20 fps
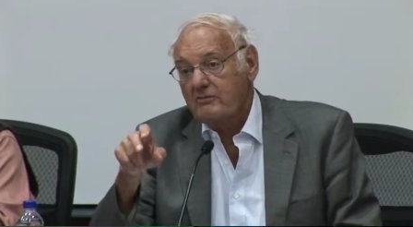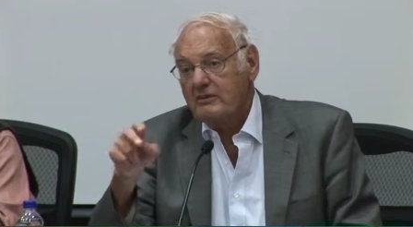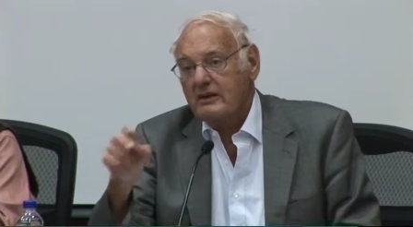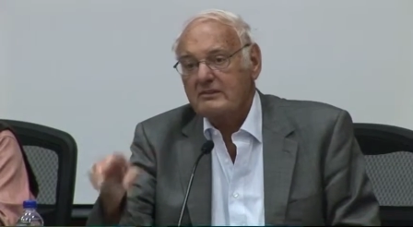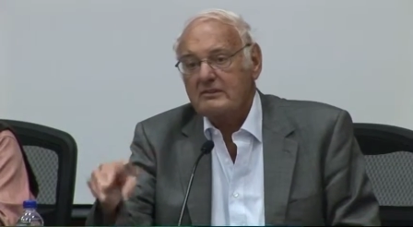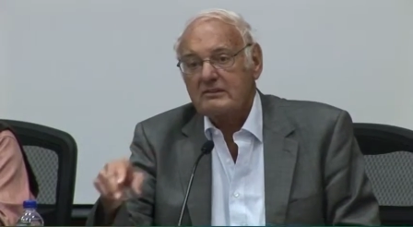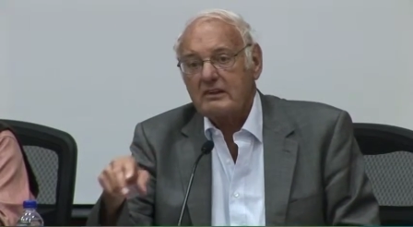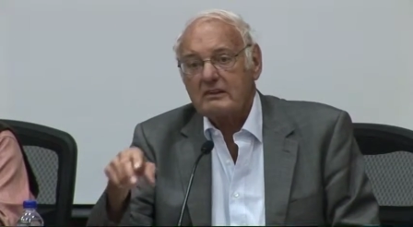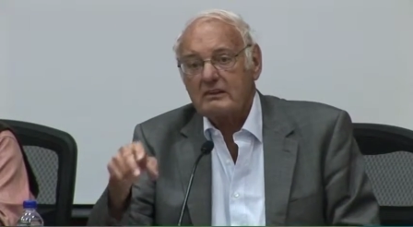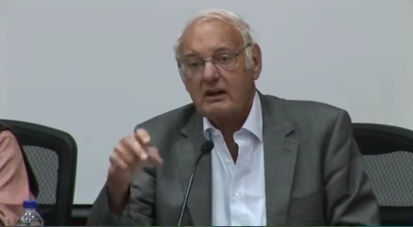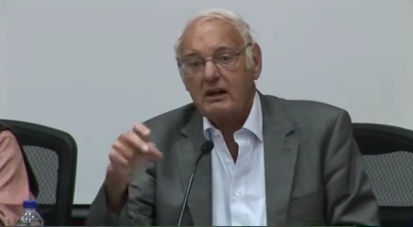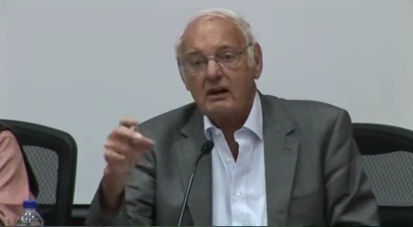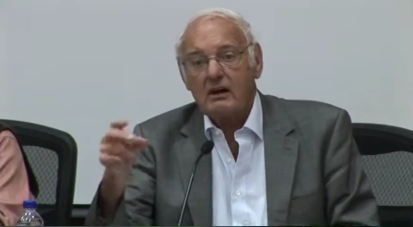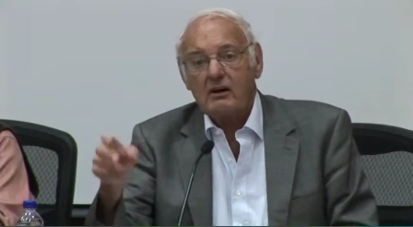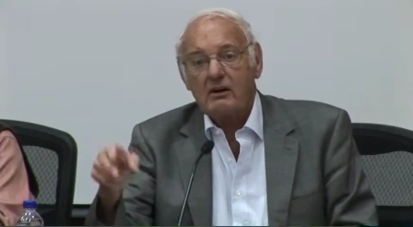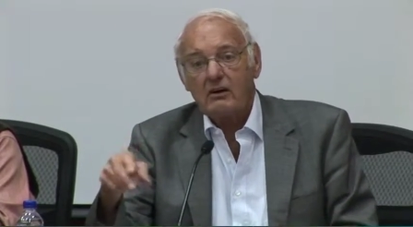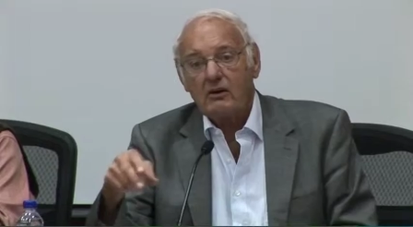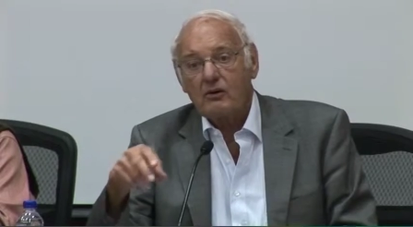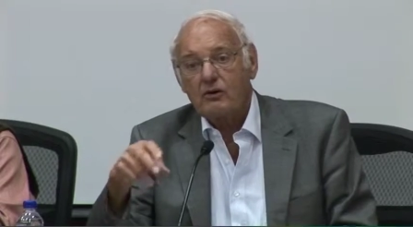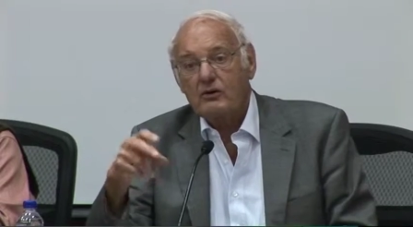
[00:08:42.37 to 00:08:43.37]
But that
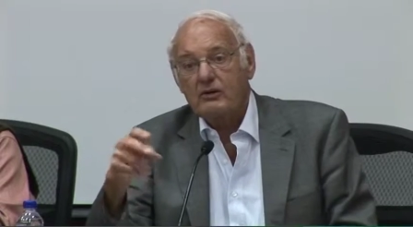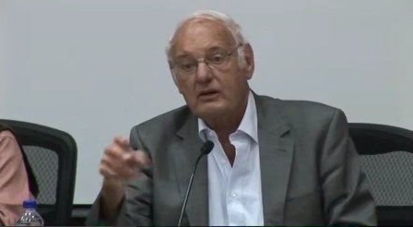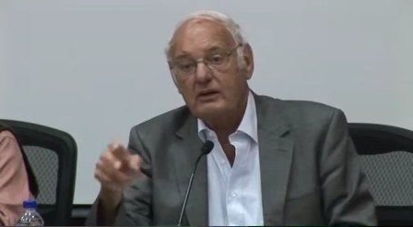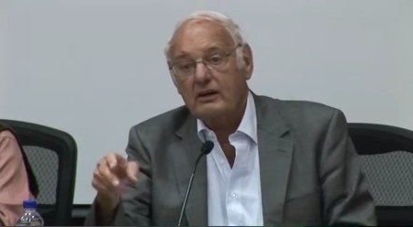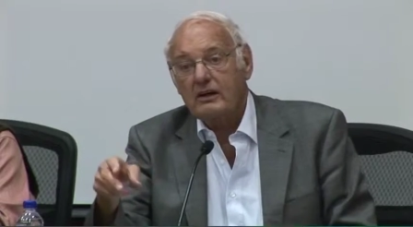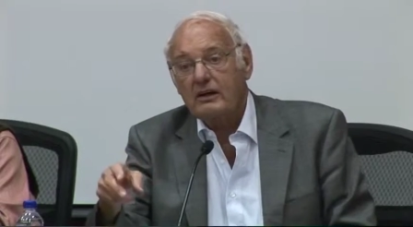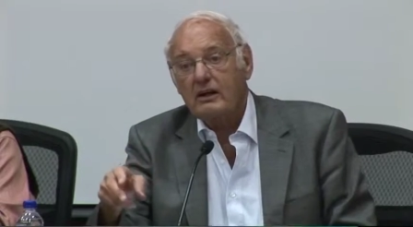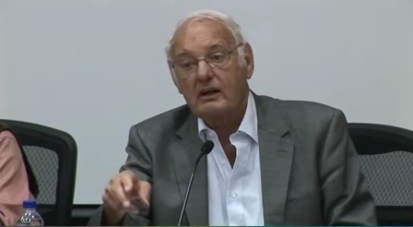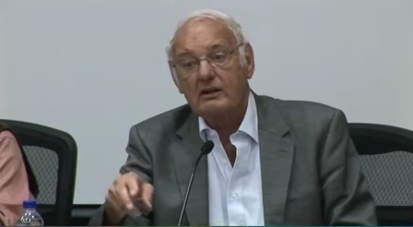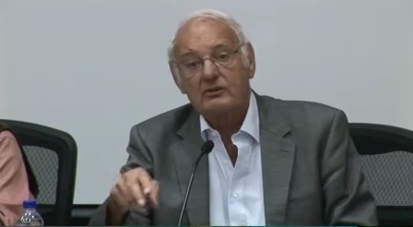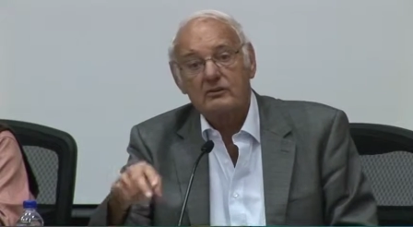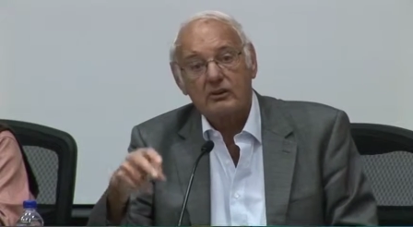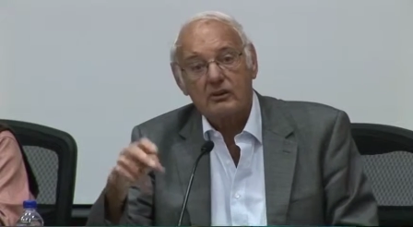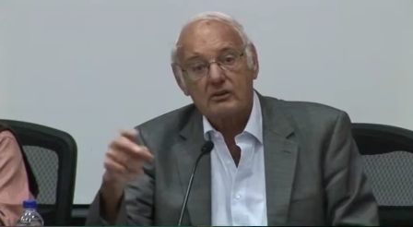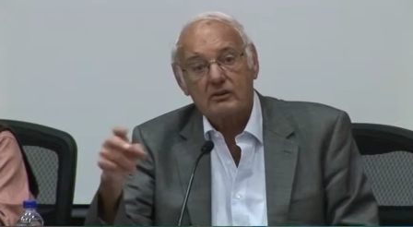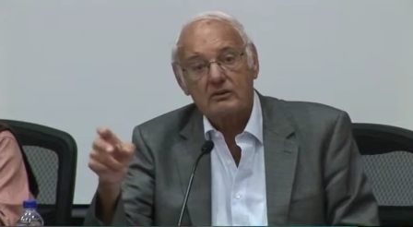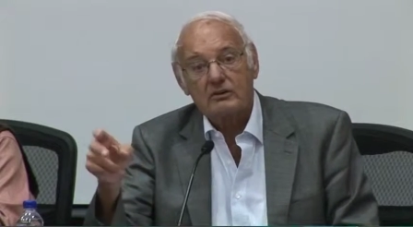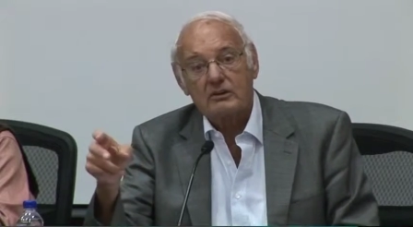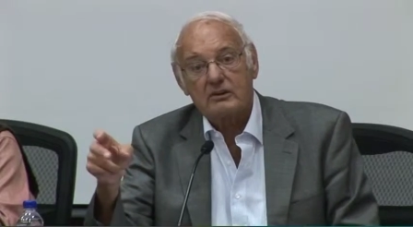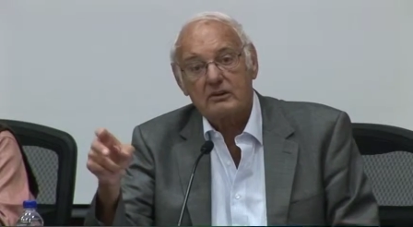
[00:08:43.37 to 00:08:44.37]
are only
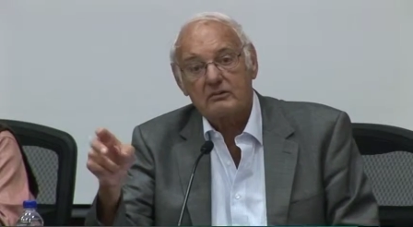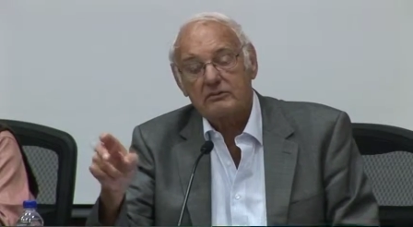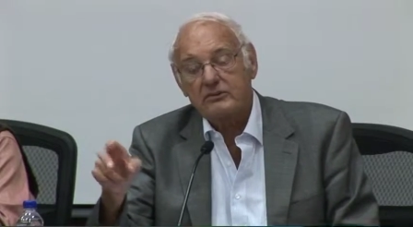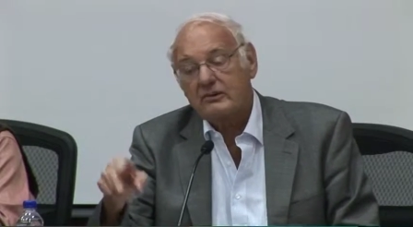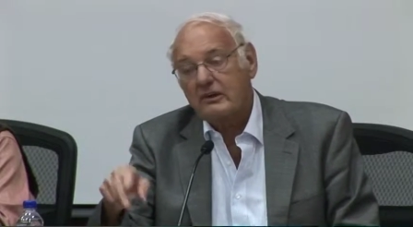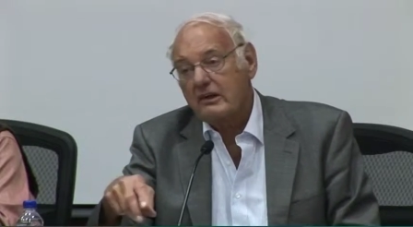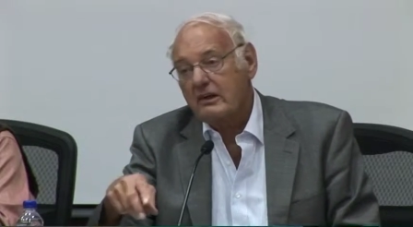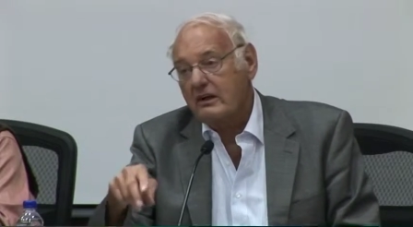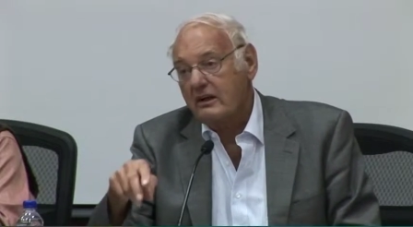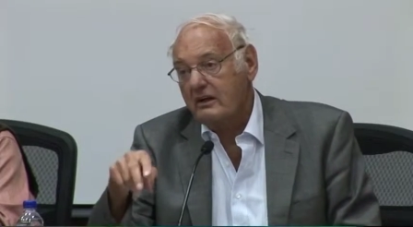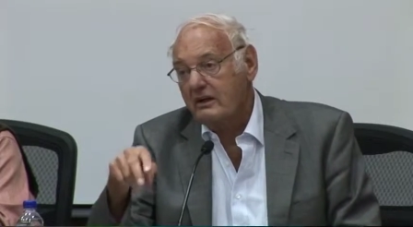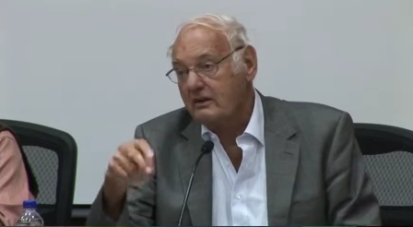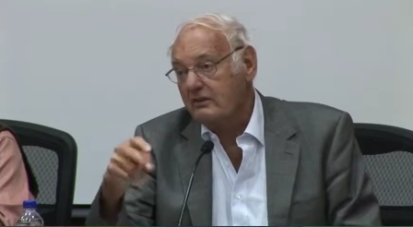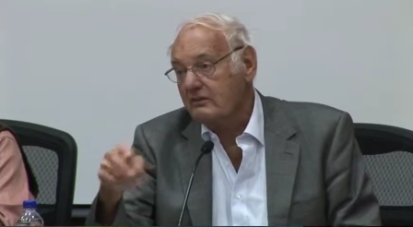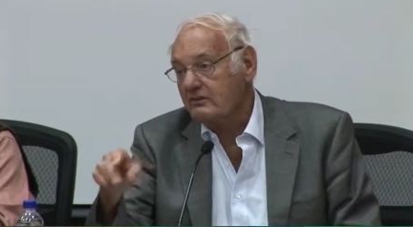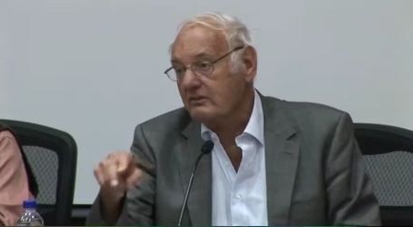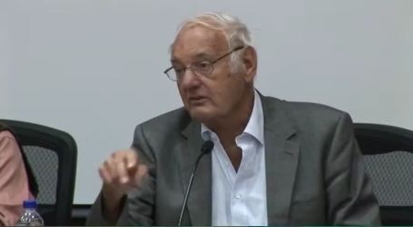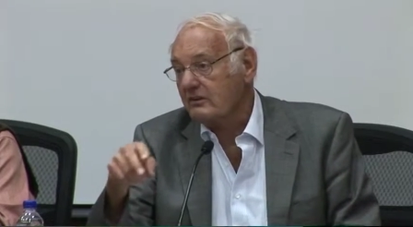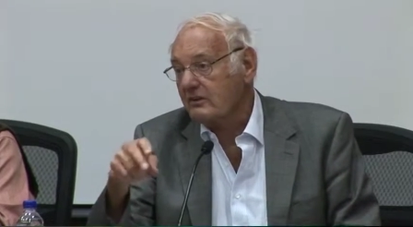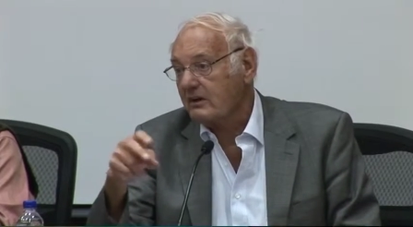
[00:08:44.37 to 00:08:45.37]
alternatives
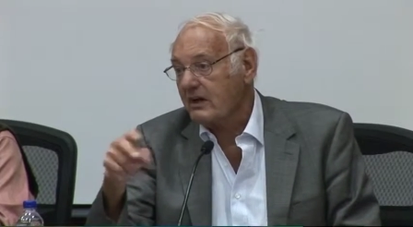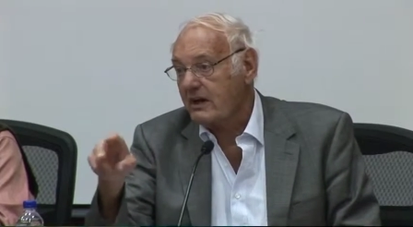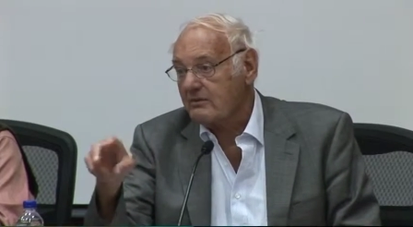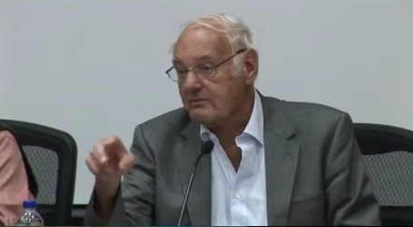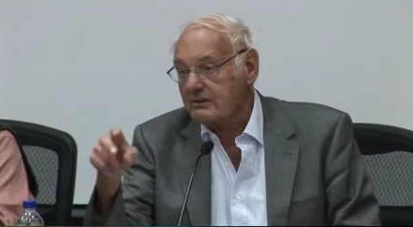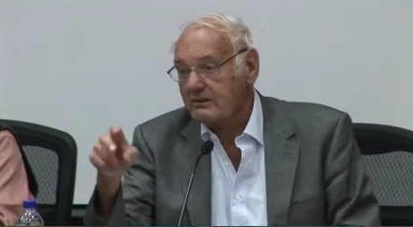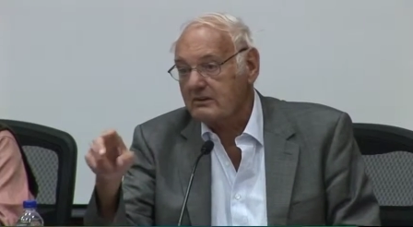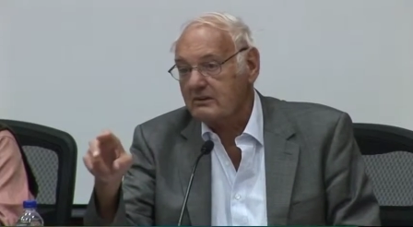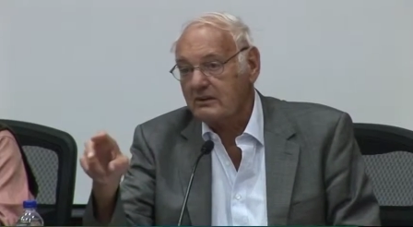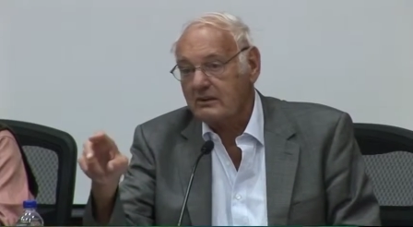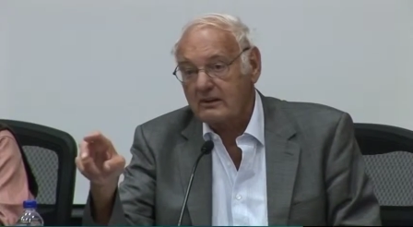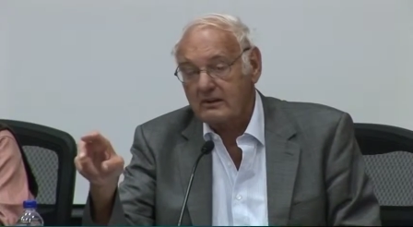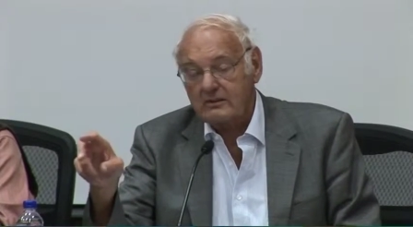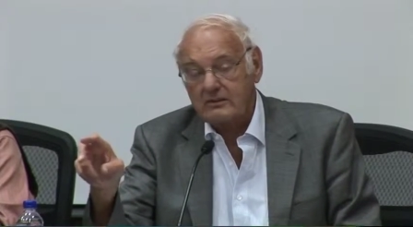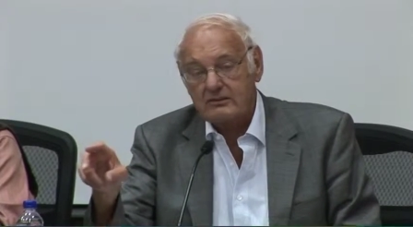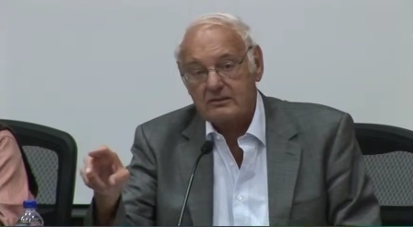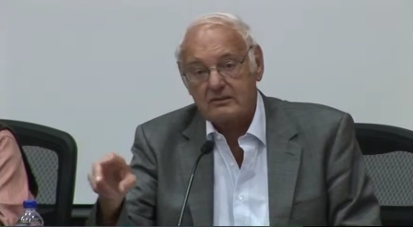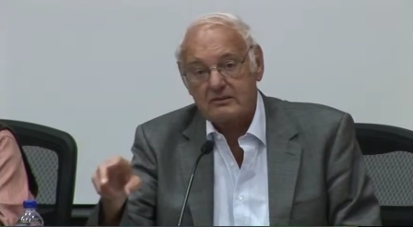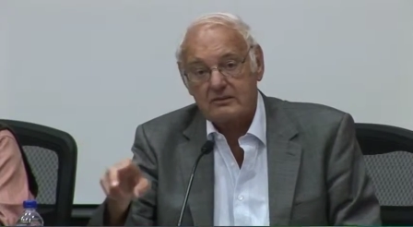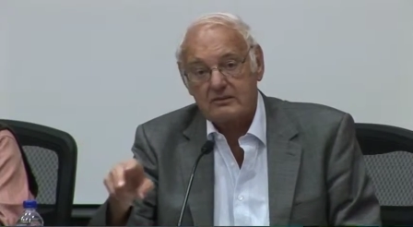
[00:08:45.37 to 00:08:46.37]
in the
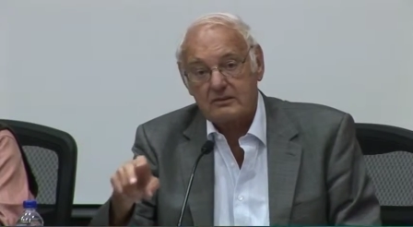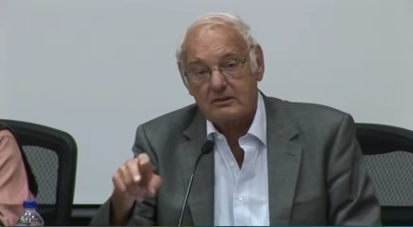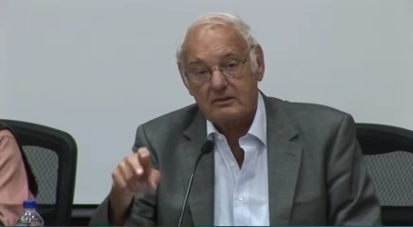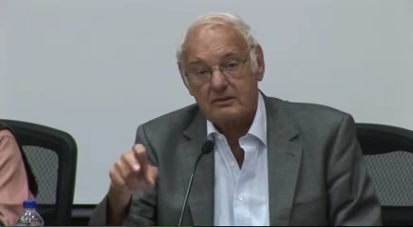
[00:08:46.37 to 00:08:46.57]
capitalist